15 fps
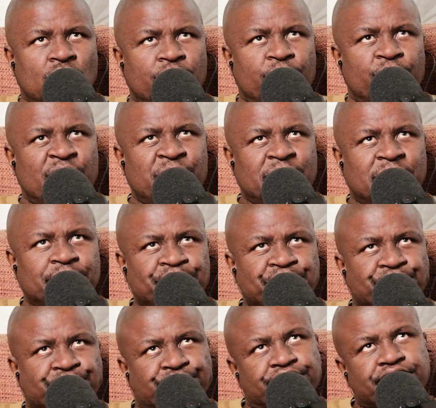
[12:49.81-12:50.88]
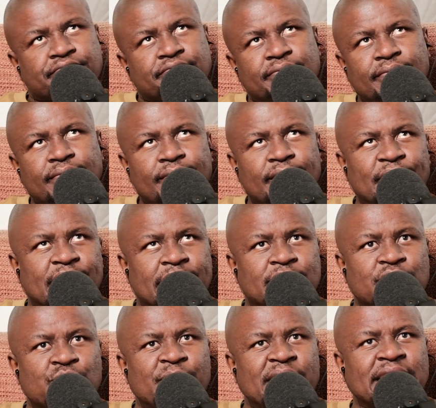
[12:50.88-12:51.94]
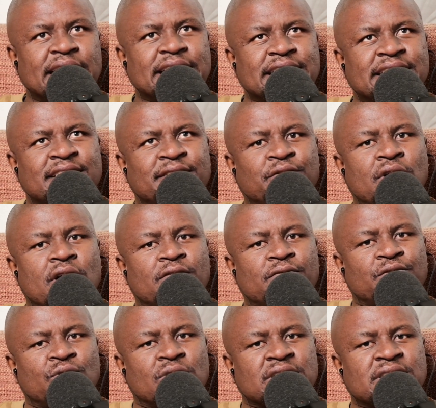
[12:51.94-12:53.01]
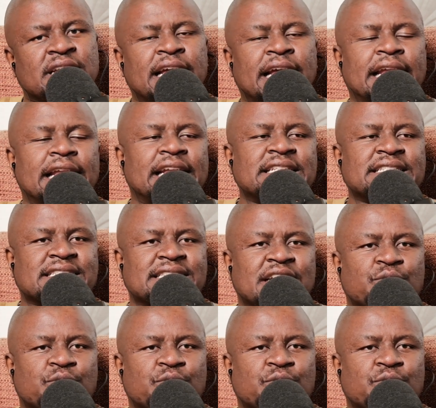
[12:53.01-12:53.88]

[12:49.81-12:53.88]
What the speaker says: Maybe to make it easier for our viewers, let's start